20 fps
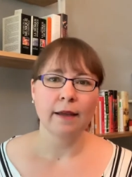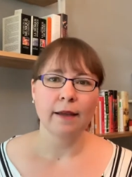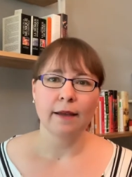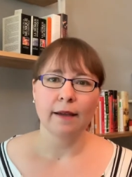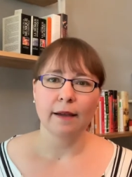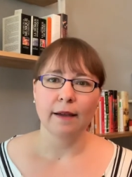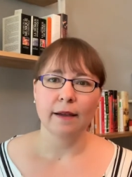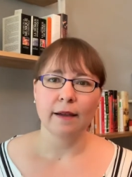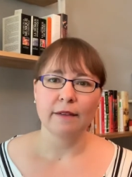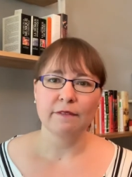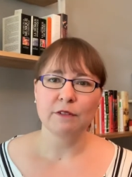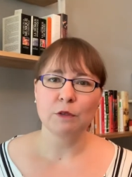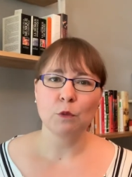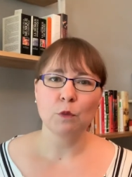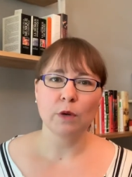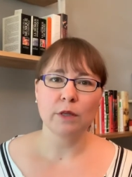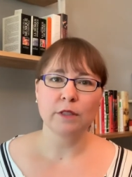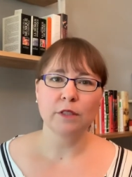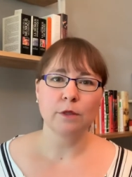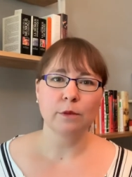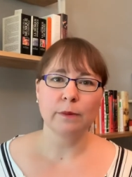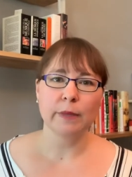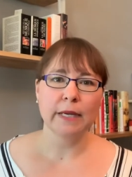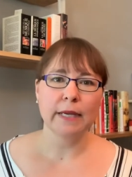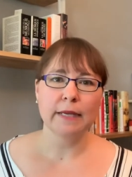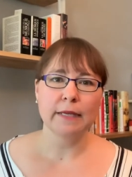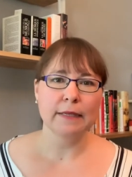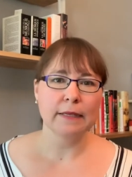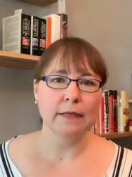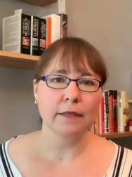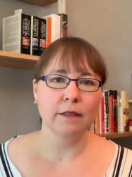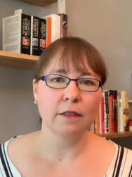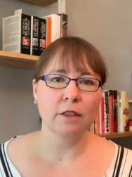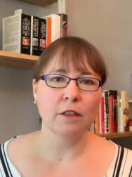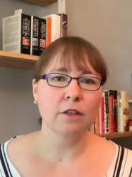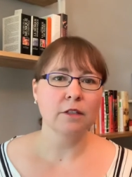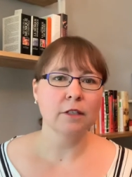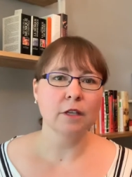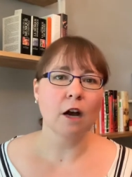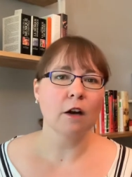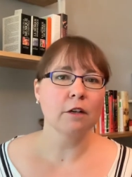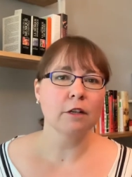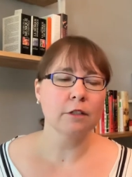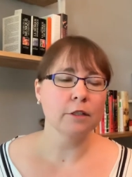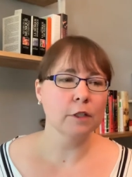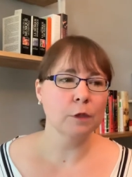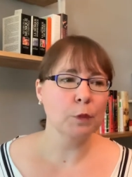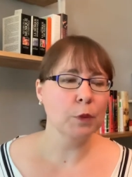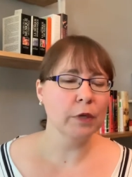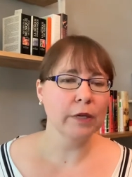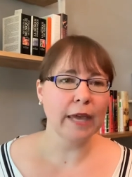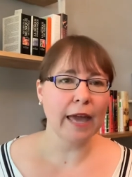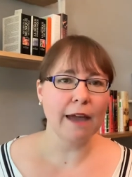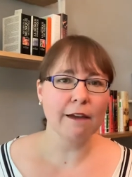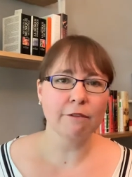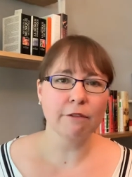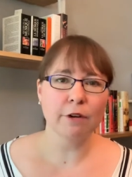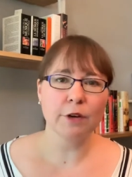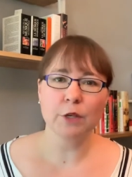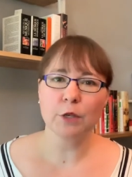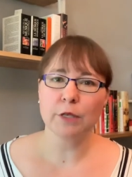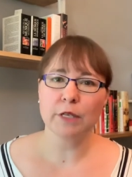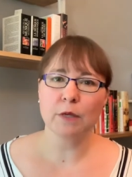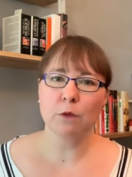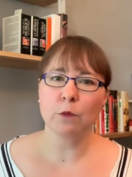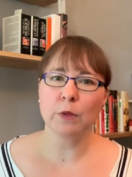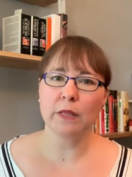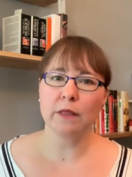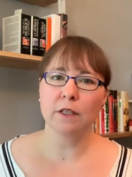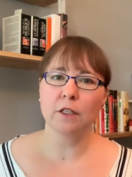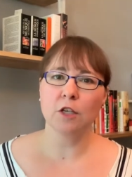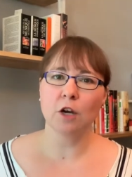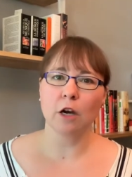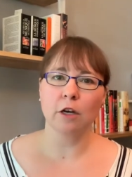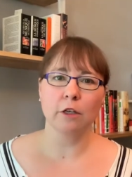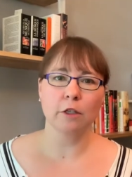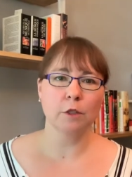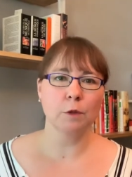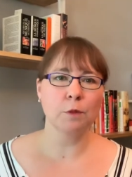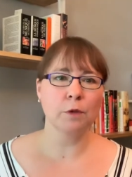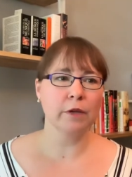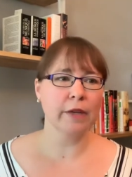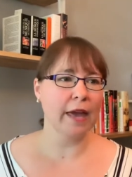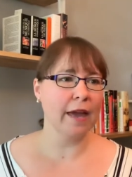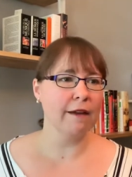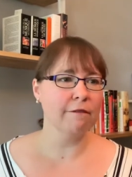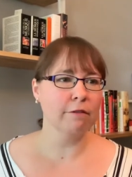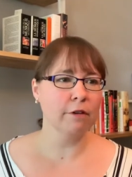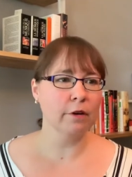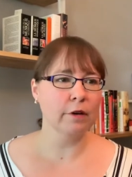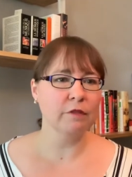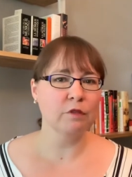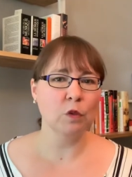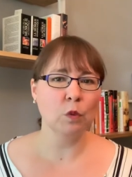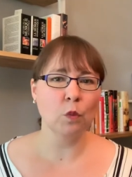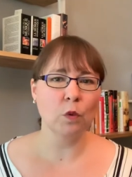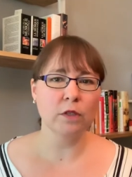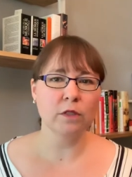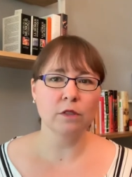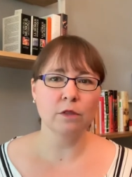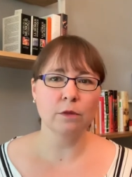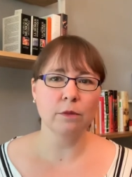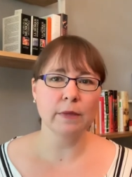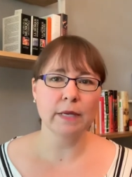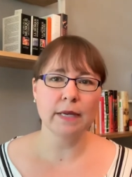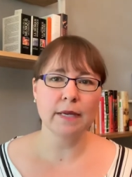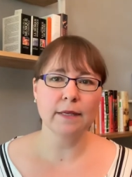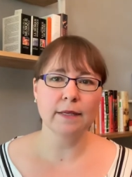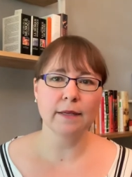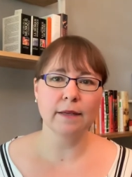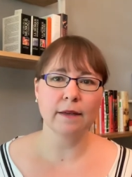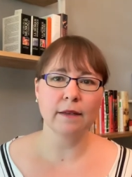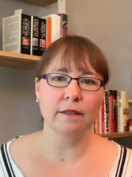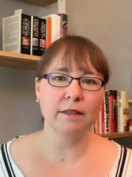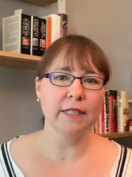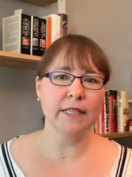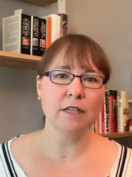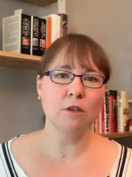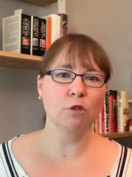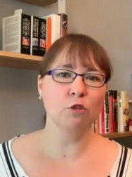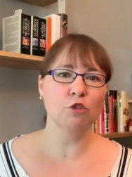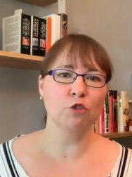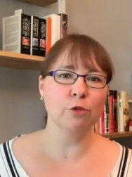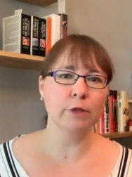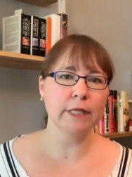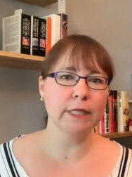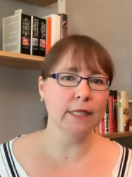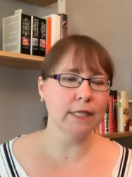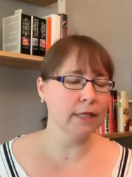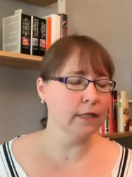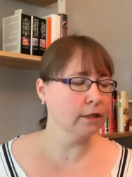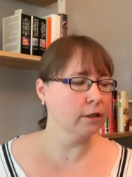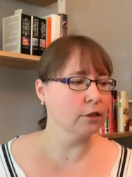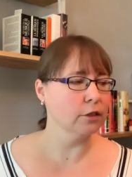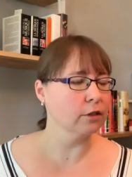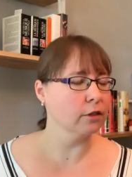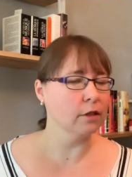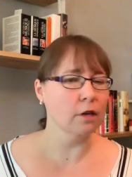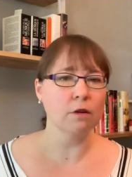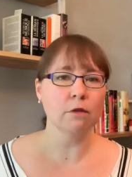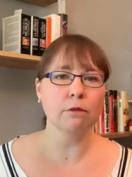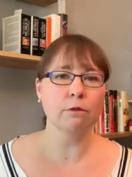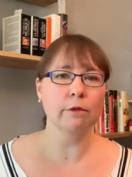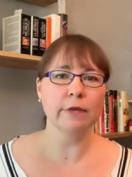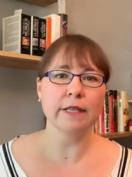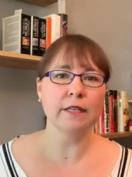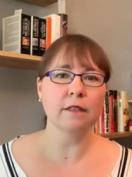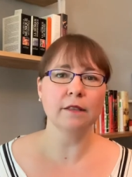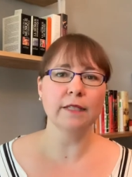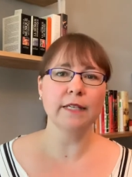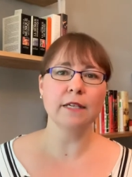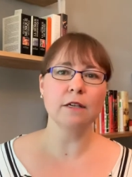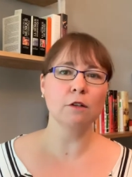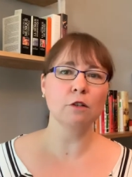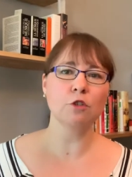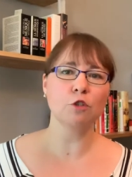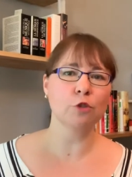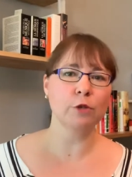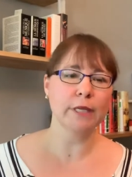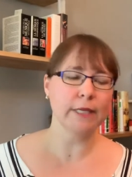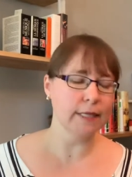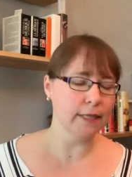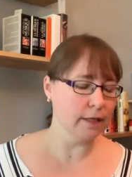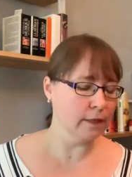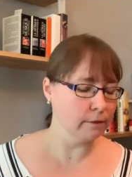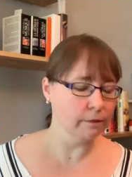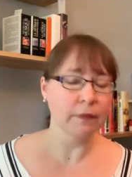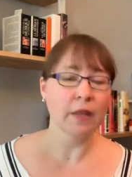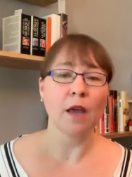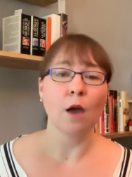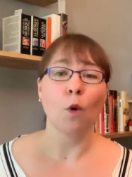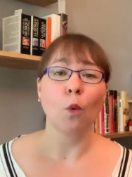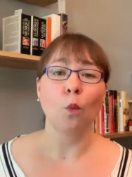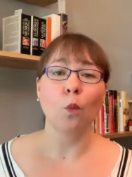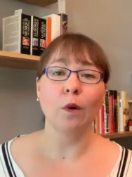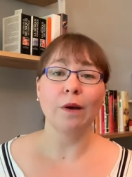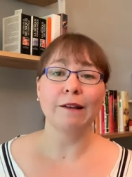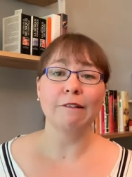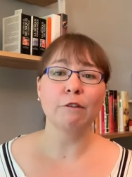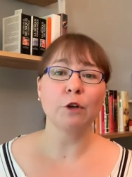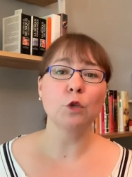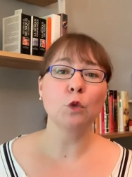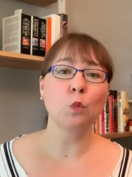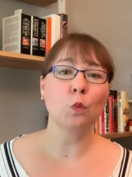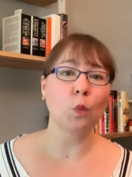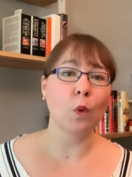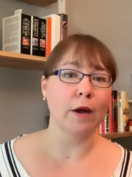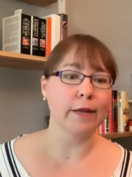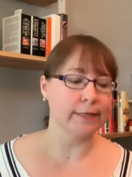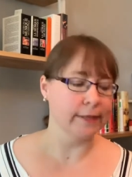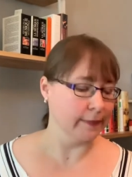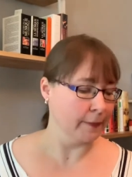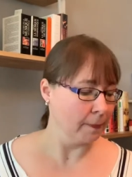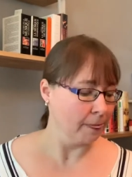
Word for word: Uh, if you want to read uh, the darkest book ever, you can read the darkest book ever. If you want to read a legal treaty, just go read a legal treaty whatever you want.